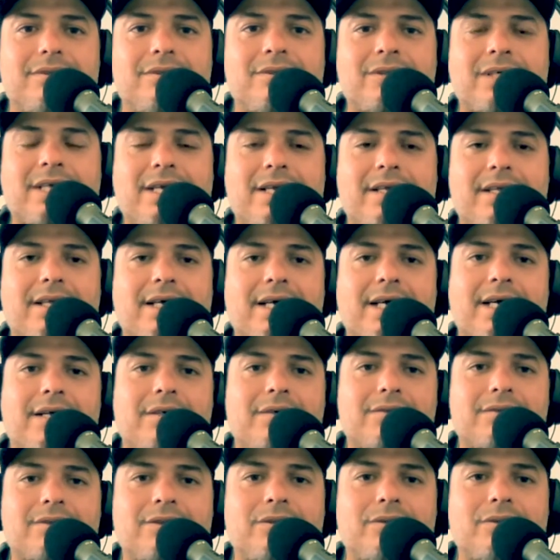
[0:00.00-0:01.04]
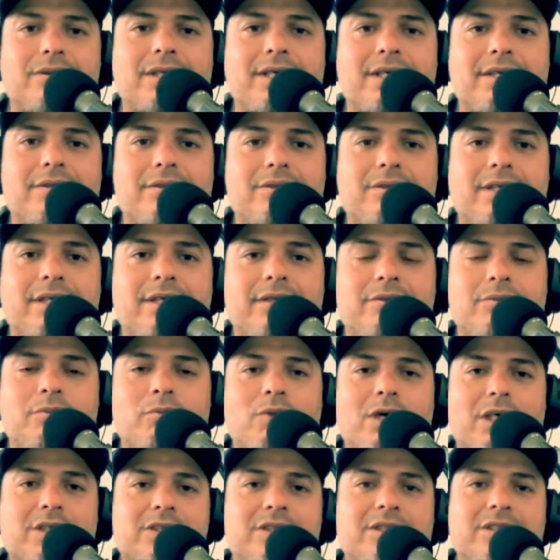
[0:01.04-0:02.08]
getting the house, you know, get clean,
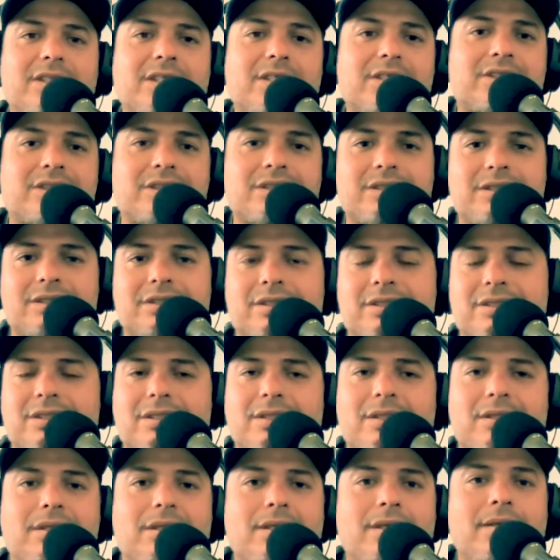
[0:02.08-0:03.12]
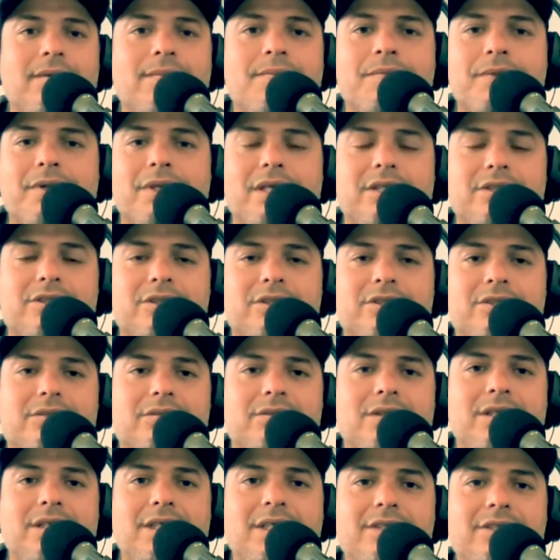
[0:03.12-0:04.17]
washing dishes, and it's just
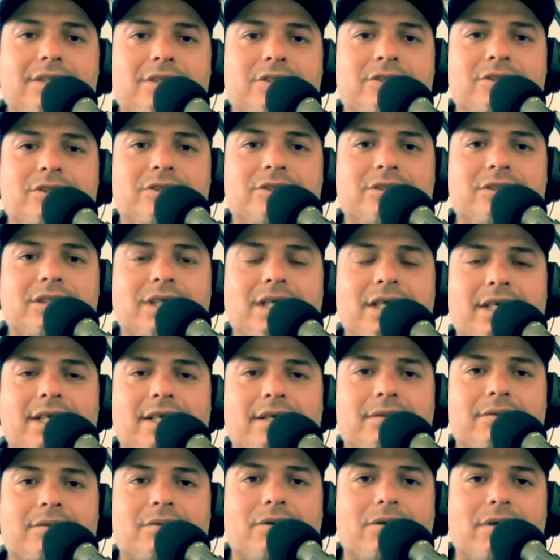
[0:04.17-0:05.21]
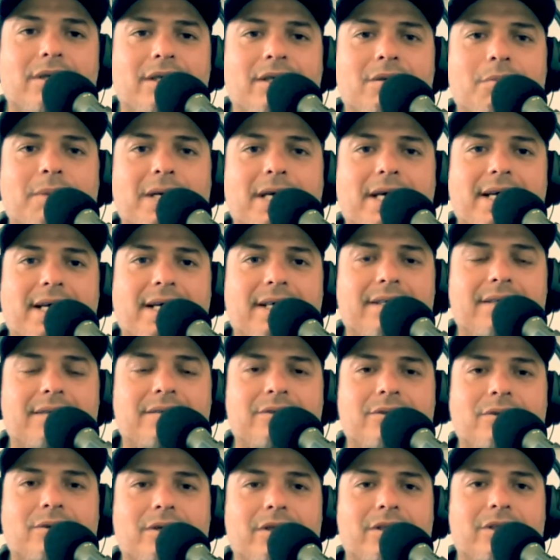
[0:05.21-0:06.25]
easy to just eat it, throw it in the bag,
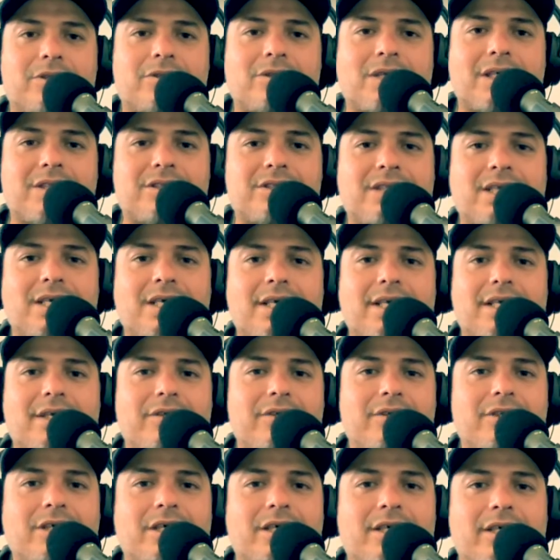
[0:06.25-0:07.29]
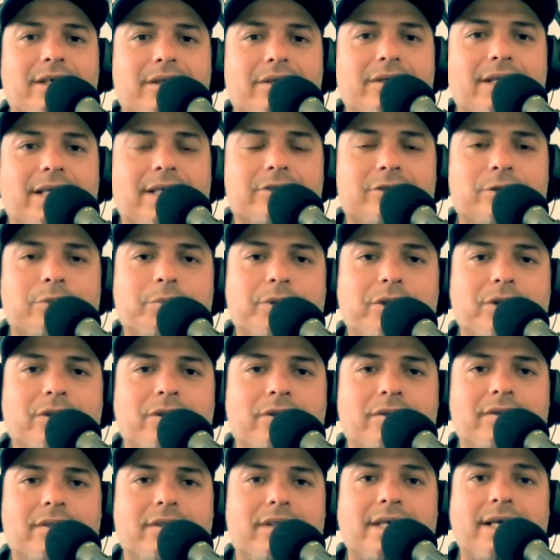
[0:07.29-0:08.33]
throw it in the trash can, and you're done, and you had your meal
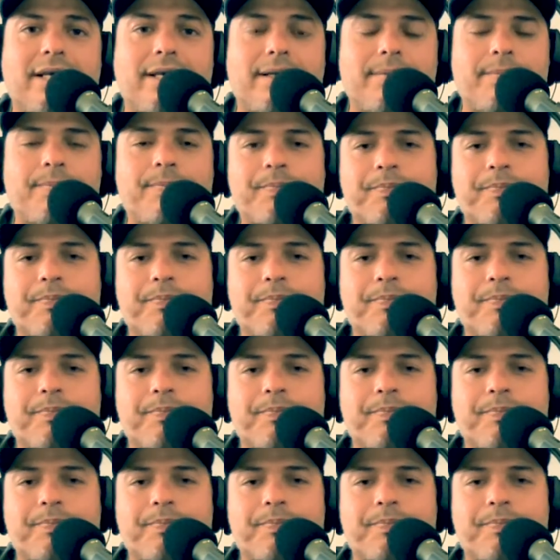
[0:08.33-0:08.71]
of the day.